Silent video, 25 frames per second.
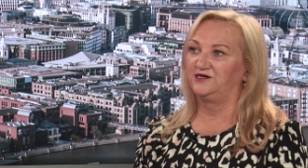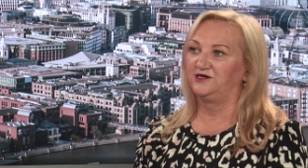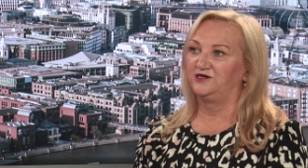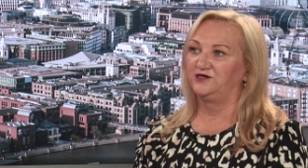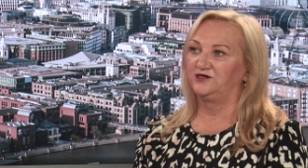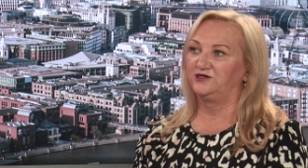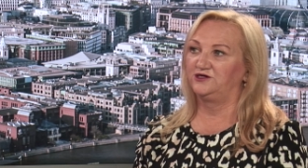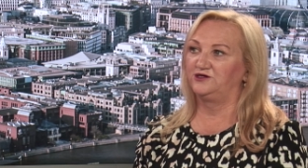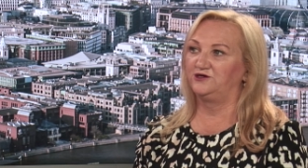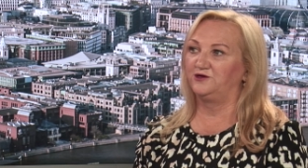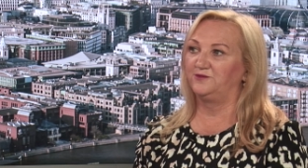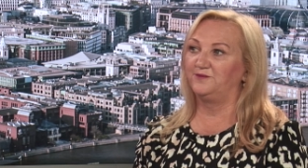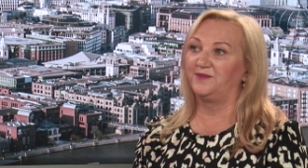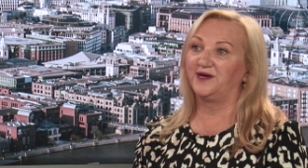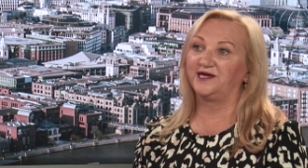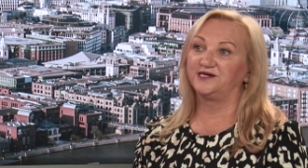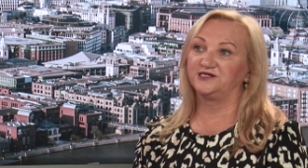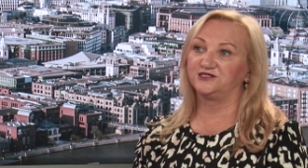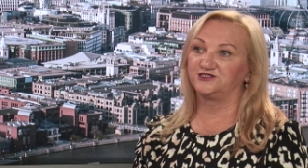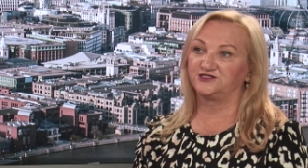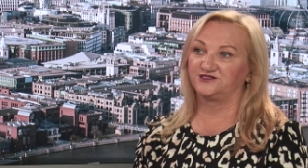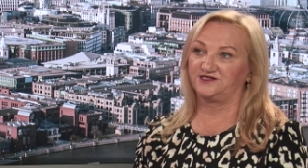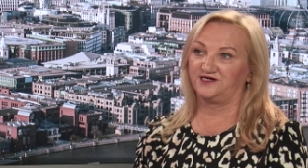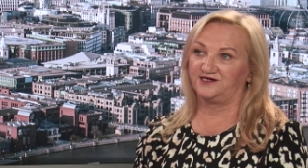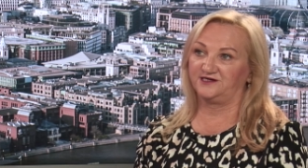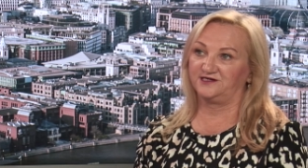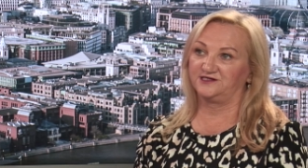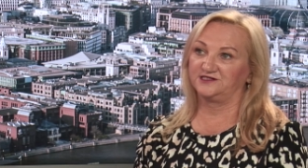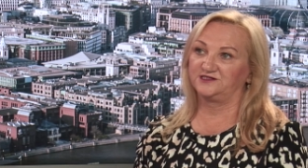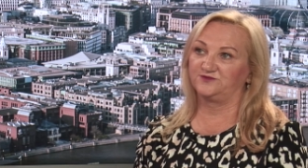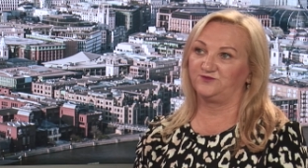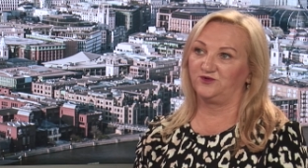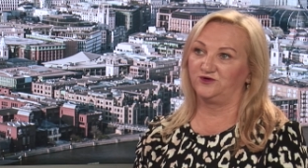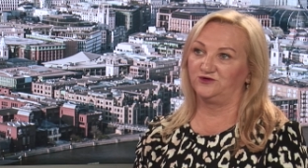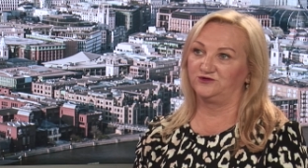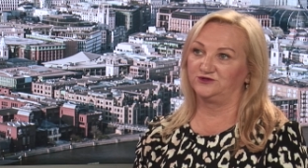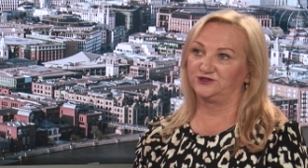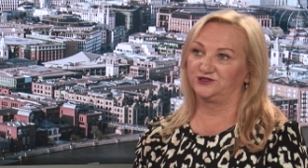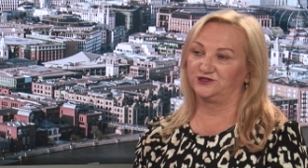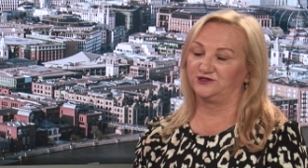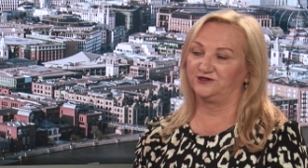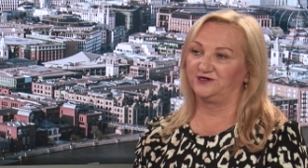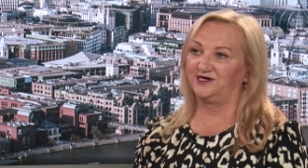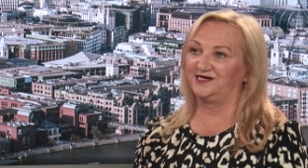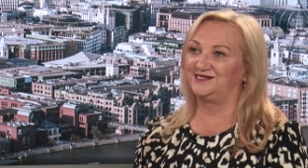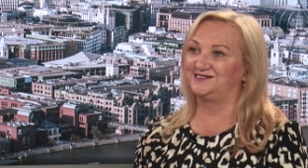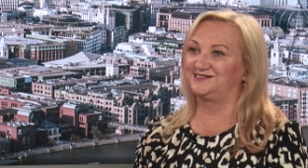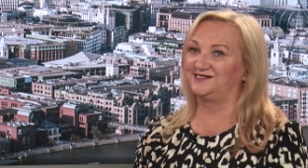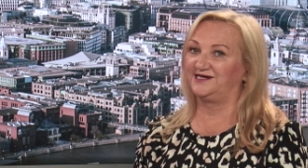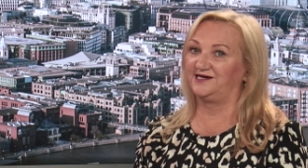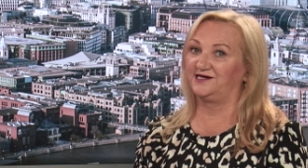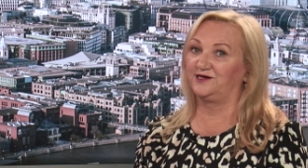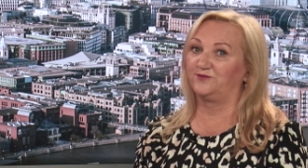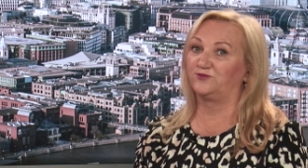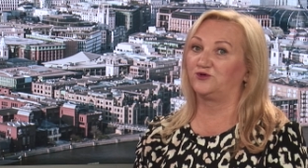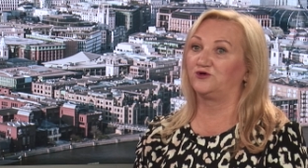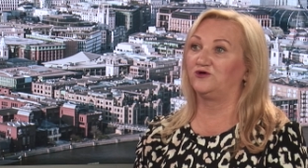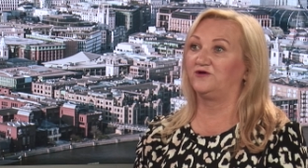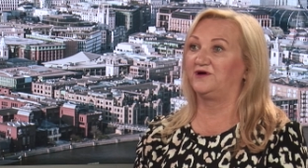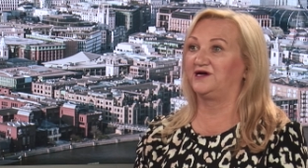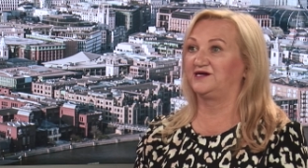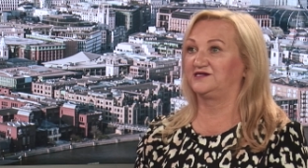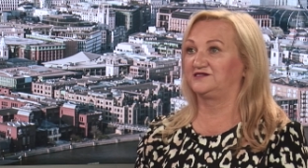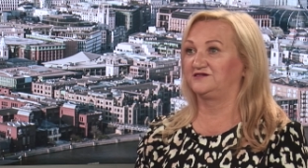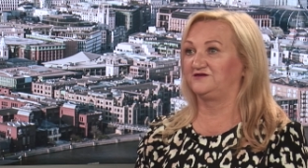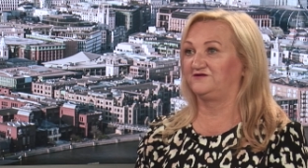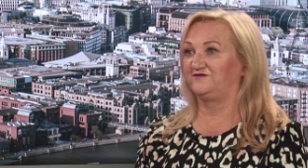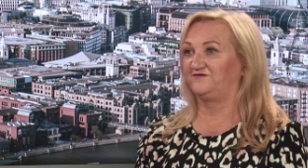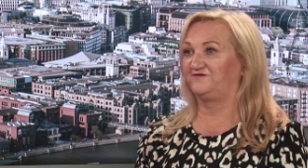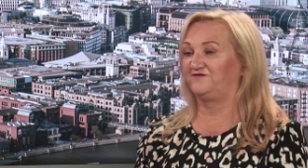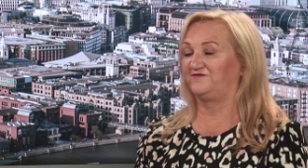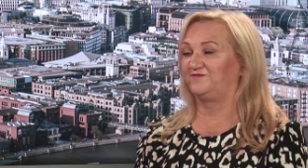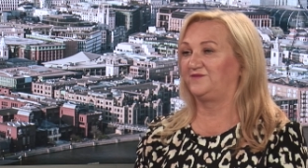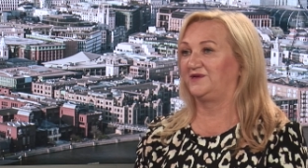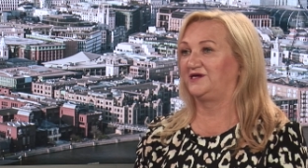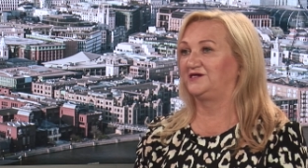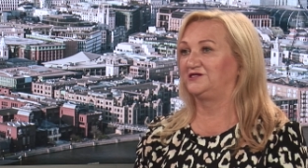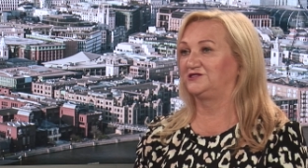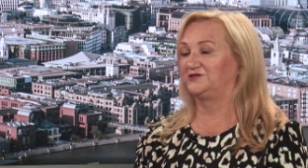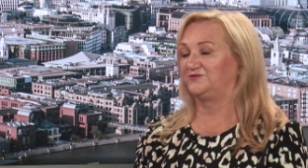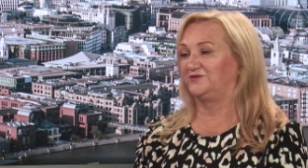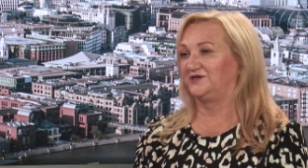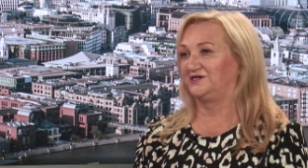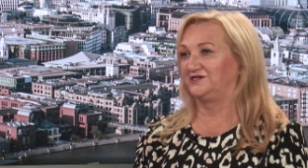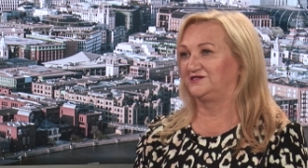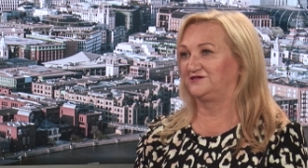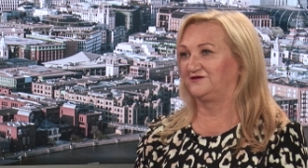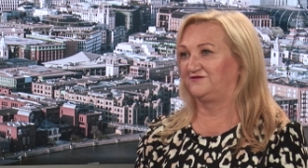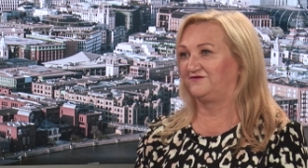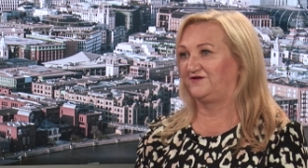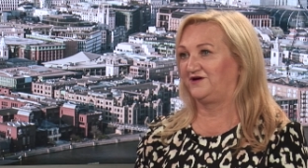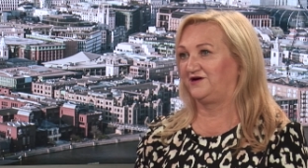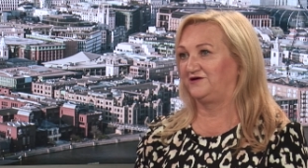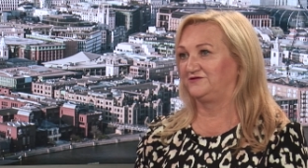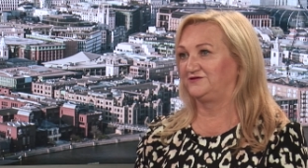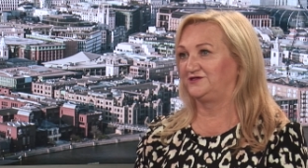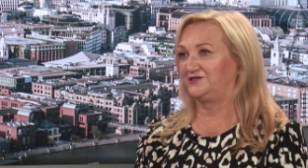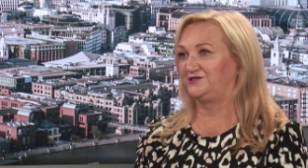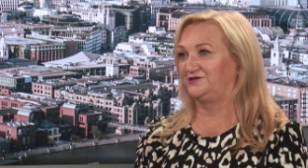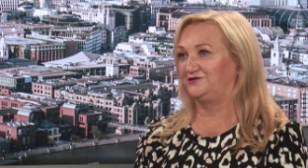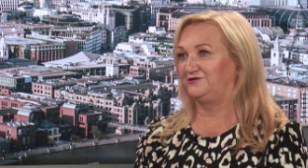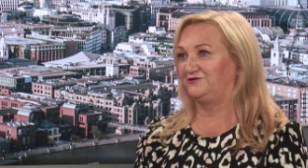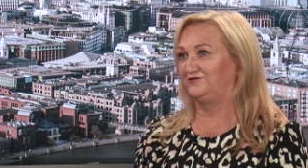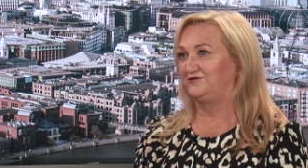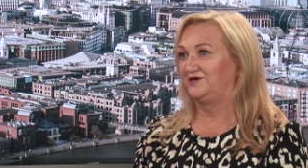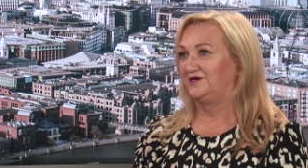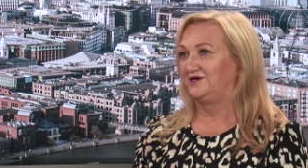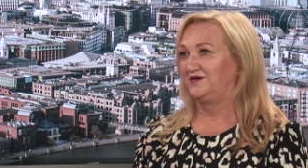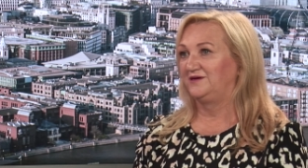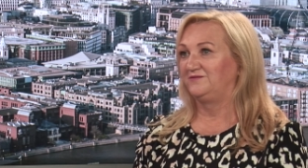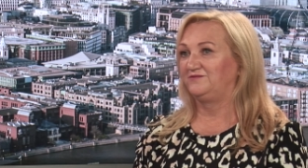manage that exposure and take a proactive management of how to